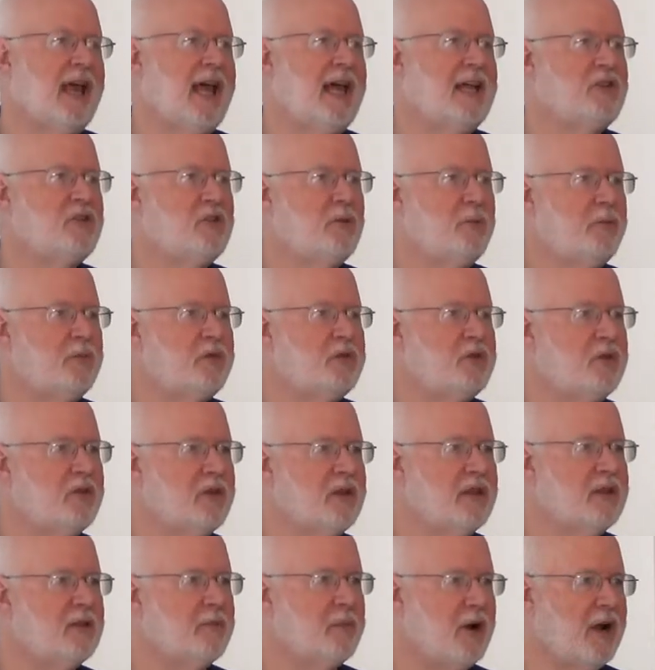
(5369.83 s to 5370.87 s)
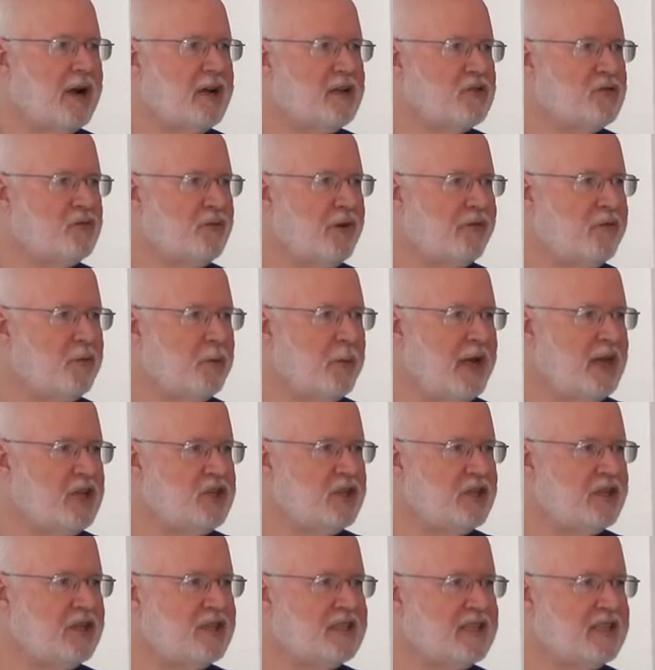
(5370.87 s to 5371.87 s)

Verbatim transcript: And to, to the, in the Protestant Reformation,